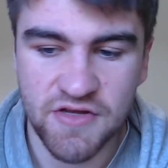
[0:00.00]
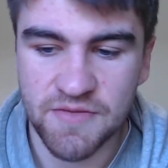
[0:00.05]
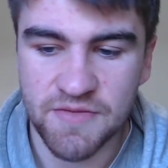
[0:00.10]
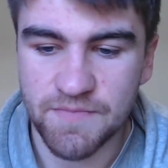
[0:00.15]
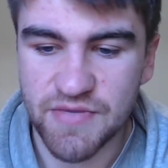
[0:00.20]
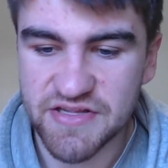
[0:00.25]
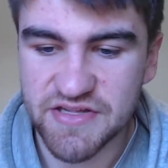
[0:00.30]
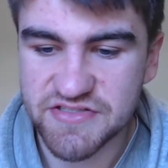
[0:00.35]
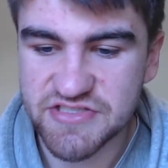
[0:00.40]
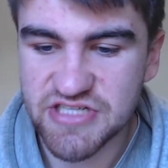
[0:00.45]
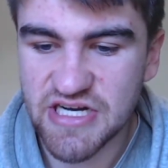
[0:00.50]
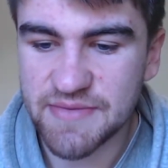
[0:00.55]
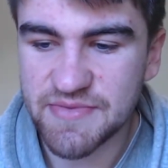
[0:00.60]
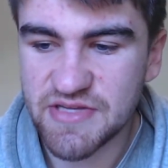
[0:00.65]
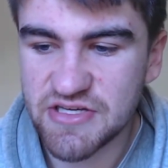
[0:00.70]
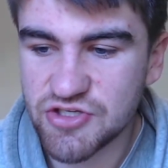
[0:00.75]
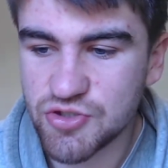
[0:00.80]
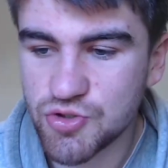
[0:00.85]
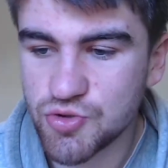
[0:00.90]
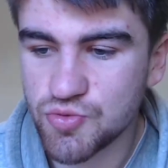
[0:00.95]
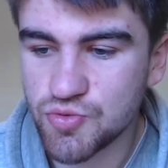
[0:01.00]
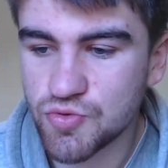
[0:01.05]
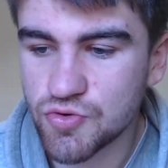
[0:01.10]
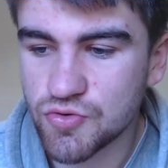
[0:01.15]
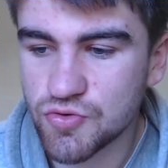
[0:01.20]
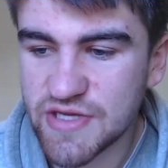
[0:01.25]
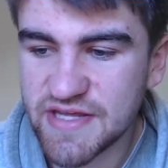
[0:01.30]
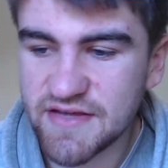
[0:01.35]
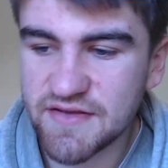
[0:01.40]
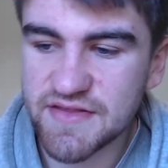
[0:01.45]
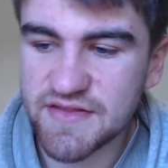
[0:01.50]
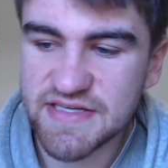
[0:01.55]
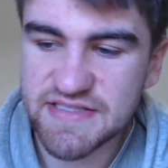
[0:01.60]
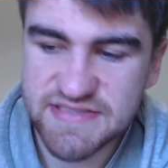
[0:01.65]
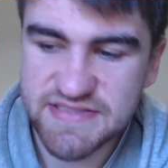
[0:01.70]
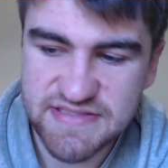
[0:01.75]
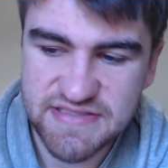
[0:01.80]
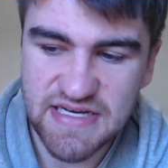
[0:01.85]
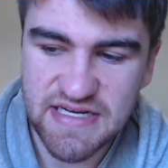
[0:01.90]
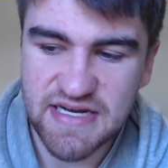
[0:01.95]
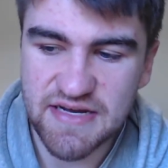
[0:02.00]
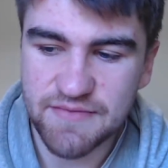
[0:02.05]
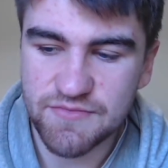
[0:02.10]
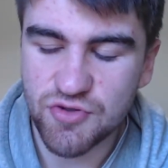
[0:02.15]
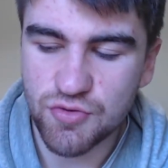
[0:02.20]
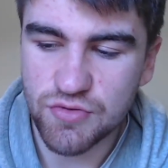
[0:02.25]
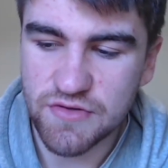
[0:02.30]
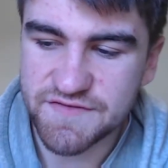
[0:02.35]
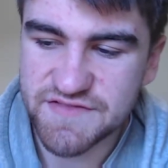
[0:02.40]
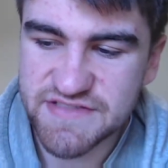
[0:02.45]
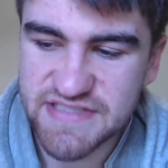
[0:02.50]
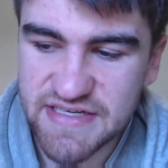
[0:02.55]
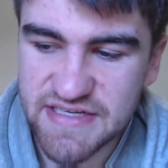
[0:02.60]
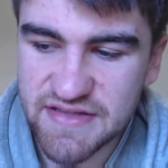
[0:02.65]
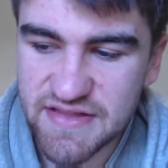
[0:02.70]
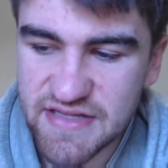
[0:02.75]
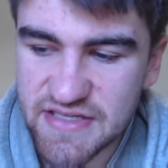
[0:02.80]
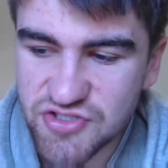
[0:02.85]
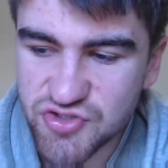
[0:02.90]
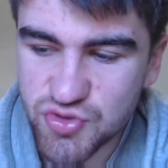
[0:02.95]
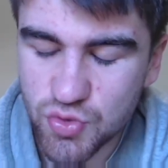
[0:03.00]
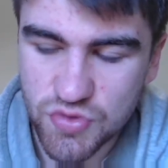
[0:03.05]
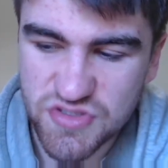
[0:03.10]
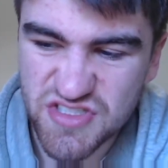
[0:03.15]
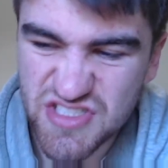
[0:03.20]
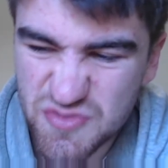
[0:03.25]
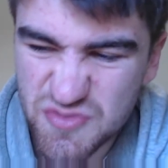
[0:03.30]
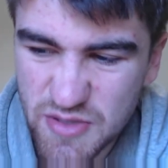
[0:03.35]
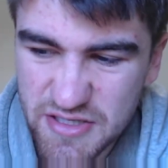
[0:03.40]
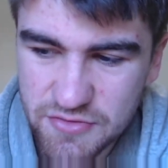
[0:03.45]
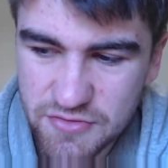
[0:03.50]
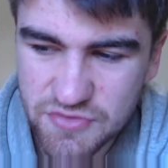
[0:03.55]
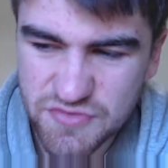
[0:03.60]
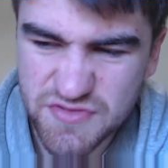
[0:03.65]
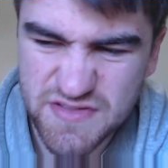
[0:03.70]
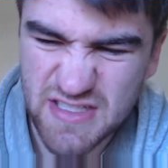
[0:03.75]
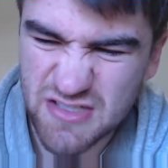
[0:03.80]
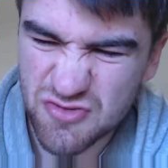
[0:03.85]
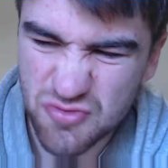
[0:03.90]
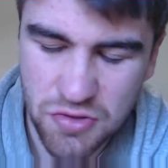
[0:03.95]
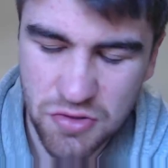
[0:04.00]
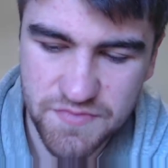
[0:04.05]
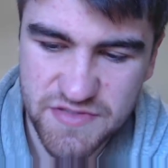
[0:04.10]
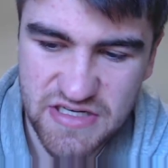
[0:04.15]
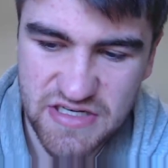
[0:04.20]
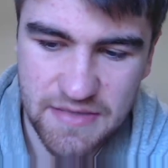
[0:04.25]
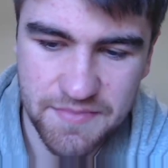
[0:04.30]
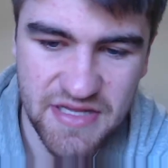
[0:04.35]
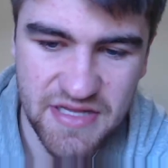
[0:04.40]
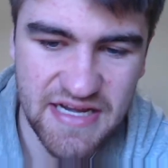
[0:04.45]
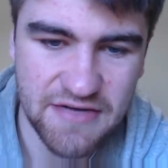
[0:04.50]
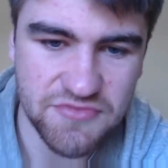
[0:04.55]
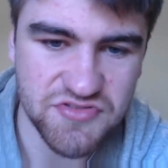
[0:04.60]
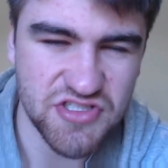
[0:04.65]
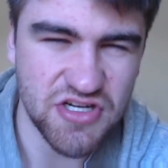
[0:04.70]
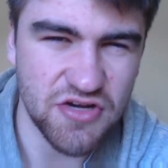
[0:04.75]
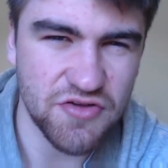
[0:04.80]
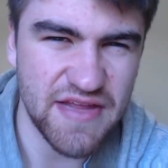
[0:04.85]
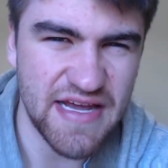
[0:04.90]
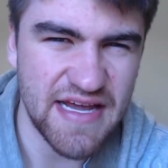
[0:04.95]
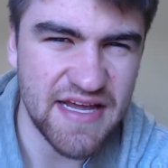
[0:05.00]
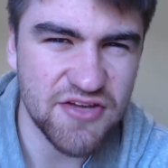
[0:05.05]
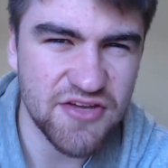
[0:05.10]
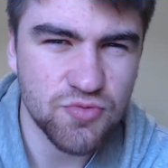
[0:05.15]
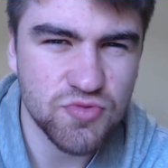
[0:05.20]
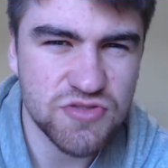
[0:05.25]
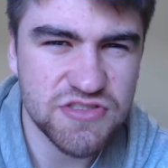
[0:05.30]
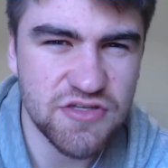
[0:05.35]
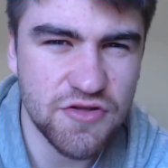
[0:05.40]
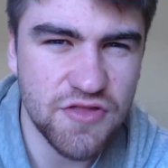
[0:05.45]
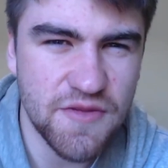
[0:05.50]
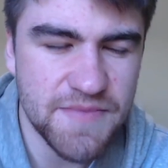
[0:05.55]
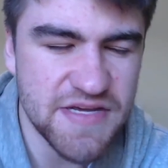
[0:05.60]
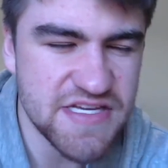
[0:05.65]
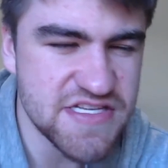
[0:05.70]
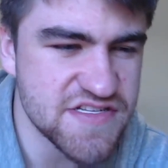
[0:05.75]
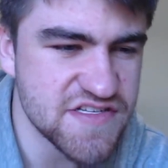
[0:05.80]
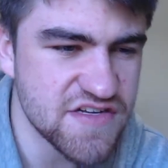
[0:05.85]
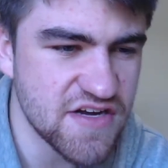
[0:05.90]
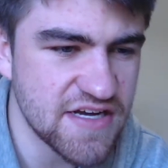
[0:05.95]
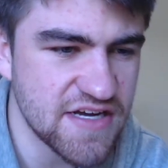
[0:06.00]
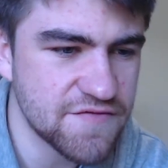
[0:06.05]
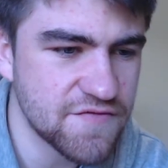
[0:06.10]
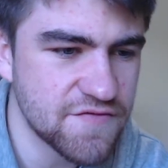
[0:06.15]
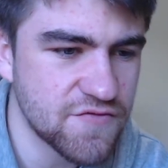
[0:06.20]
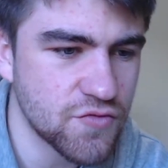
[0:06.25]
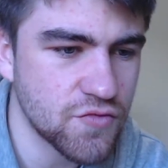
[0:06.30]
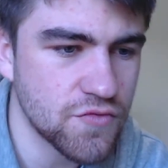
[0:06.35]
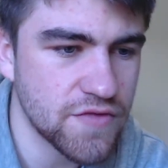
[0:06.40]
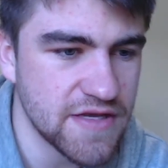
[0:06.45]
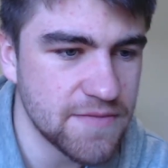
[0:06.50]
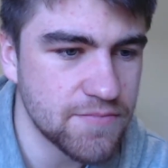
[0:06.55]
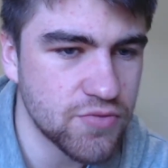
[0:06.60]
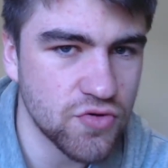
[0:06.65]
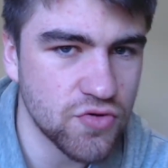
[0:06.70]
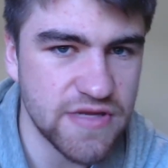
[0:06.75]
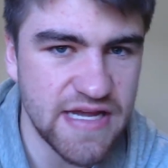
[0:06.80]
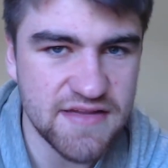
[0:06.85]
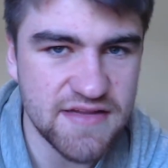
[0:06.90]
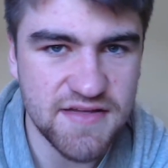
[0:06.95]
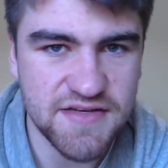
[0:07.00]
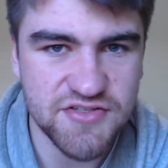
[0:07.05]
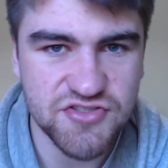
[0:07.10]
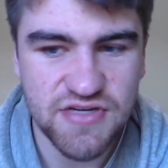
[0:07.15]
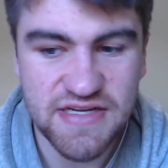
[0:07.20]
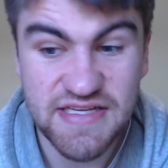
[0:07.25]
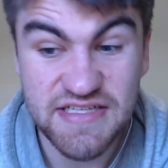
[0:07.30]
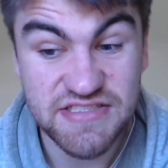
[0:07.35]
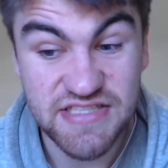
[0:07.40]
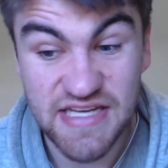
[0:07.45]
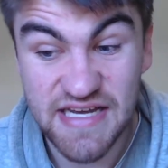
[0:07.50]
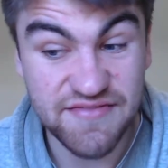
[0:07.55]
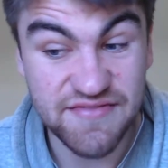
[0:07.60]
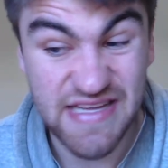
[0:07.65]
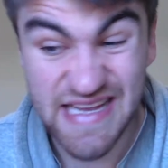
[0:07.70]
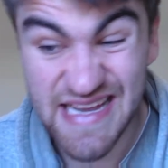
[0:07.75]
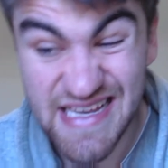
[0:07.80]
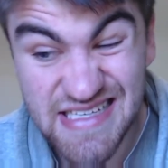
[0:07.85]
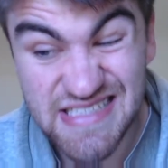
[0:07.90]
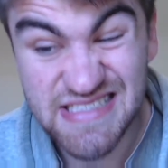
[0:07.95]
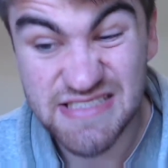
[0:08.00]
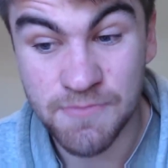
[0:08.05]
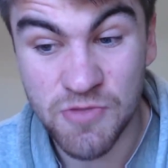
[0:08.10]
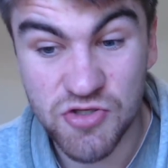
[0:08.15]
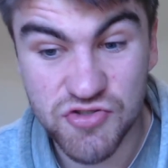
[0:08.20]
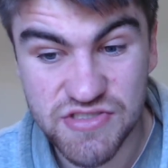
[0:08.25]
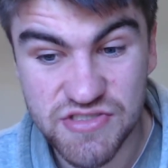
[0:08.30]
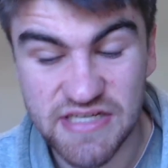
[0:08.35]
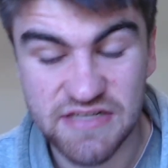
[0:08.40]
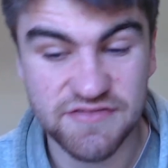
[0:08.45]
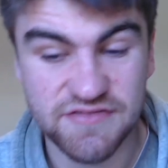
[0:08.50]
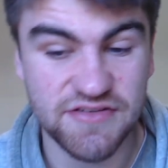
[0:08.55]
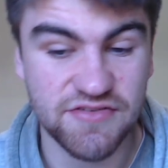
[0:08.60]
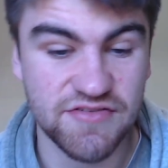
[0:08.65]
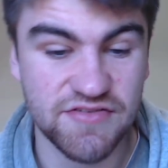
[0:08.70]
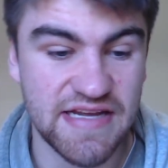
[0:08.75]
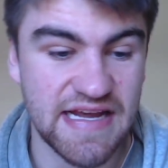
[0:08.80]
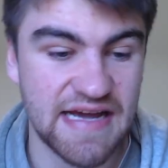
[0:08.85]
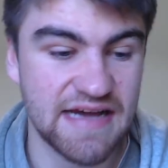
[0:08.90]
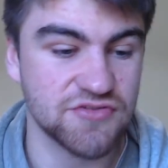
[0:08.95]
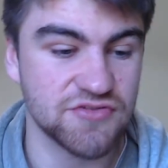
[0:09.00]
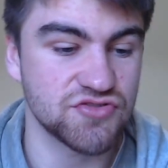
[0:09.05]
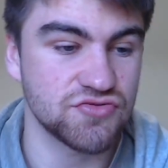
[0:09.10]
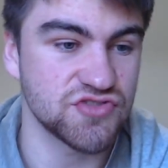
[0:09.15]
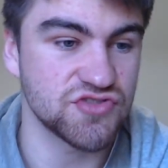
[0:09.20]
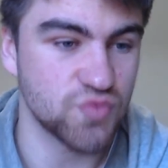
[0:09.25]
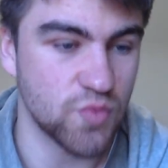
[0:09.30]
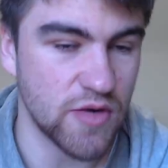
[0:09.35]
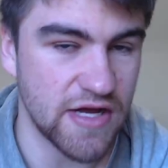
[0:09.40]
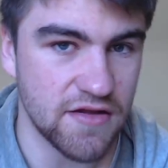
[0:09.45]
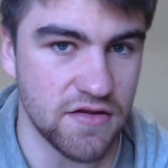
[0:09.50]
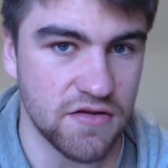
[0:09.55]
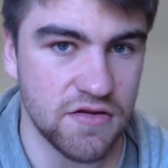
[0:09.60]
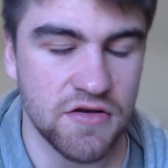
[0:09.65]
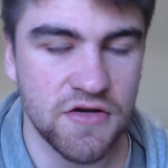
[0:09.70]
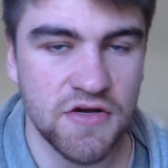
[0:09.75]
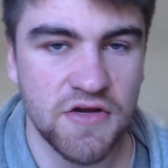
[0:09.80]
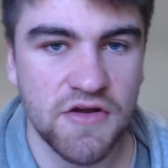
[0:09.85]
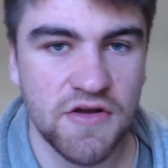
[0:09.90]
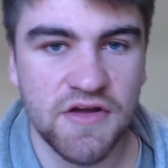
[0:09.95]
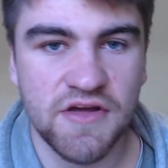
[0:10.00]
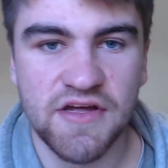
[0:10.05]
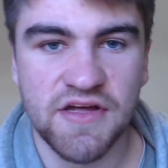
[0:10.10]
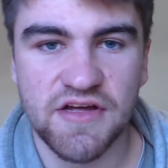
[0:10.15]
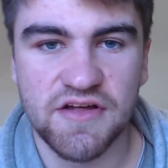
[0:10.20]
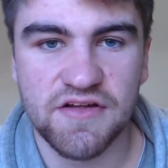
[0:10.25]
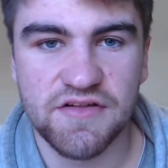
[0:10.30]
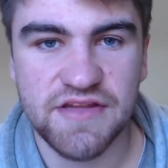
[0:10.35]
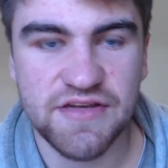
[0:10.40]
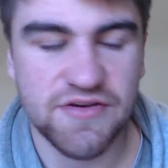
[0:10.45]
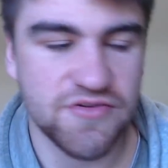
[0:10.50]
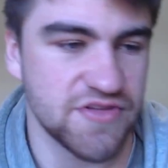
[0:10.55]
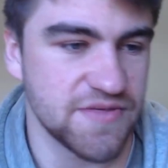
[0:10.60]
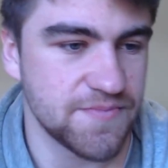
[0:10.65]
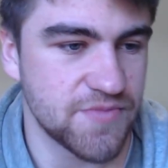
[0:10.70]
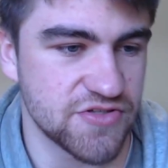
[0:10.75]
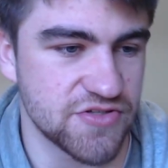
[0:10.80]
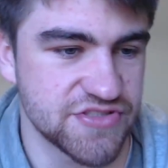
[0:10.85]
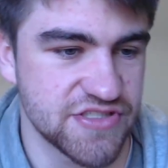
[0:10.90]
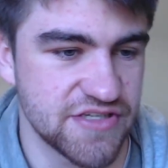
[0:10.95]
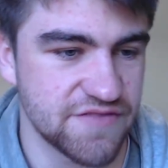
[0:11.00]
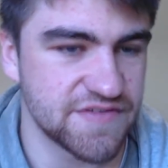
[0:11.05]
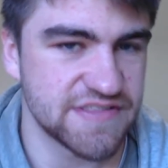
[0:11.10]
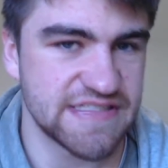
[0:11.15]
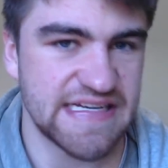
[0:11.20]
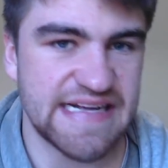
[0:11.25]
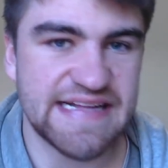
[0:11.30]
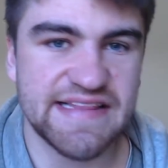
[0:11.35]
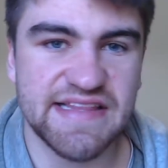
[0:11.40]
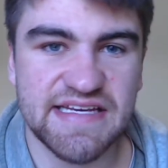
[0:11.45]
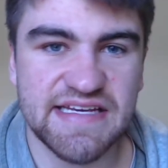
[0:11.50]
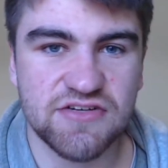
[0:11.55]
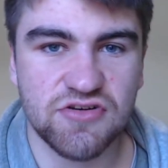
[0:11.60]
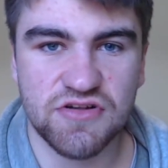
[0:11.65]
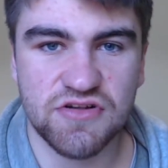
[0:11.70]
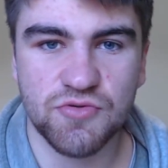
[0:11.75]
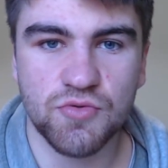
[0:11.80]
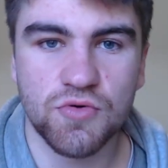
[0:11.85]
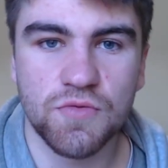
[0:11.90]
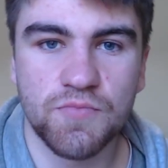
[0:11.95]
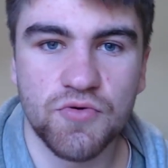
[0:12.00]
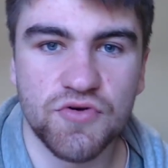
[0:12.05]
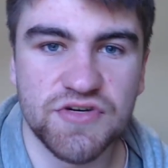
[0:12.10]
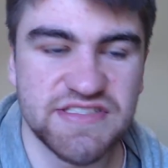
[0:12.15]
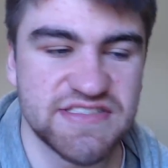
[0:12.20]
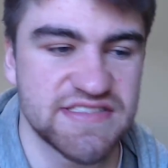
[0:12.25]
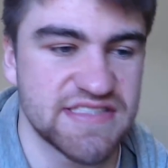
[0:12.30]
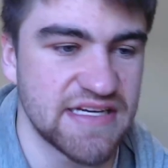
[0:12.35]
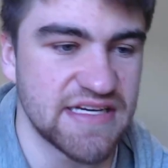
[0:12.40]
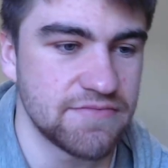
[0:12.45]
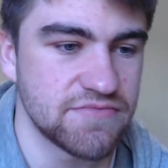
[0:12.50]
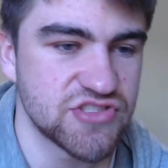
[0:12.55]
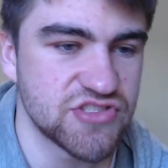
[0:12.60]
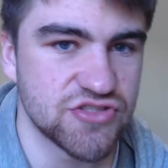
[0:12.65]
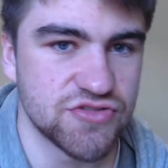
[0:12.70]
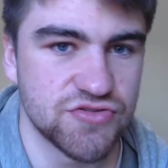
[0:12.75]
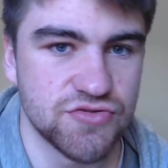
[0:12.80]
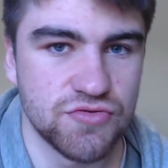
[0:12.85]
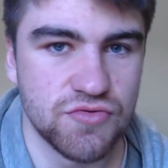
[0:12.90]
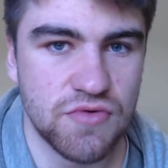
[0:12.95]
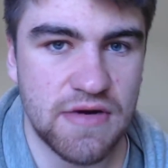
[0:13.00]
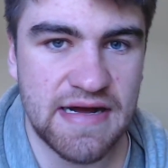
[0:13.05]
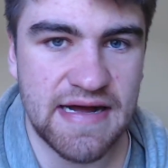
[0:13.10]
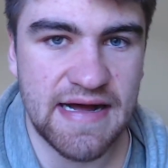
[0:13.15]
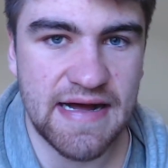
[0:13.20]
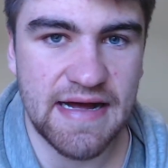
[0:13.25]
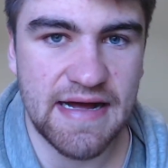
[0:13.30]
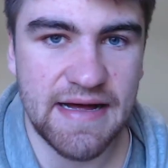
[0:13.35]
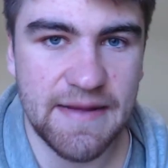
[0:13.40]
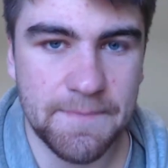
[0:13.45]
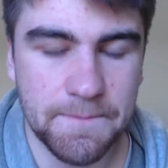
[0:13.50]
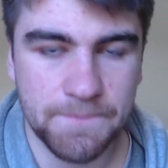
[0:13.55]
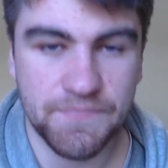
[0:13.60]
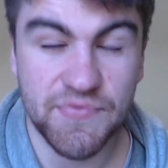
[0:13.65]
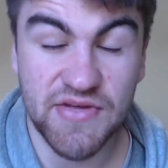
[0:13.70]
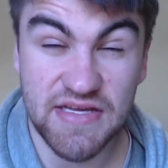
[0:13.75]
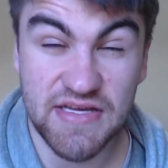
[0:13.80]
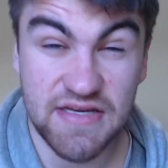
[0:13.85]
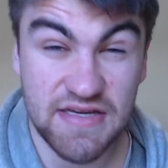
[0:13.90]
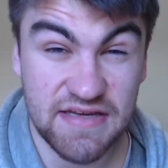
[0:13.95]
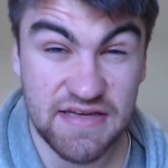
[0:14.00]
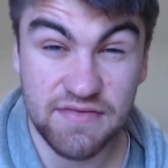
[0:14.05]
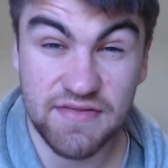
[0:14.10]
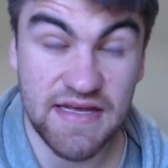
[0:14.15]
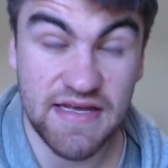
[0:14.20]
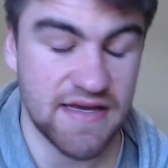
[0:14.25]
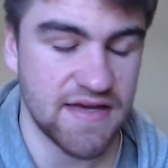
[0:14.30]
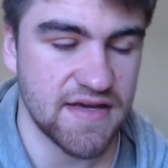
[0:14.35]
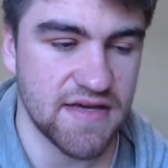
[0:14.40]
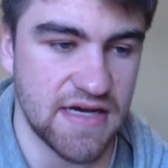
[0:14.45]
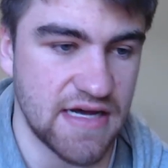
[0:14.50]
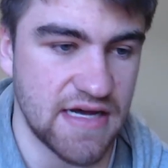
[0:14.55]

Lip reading: by the time that you will hear this, you will have seen the Jordan Sweet news that dropped a couple hours ago that he was on the B side for the Port Adelaide training. So even he's most likely on the outer as well. The only positive is that the Collingwood boys seem to be in their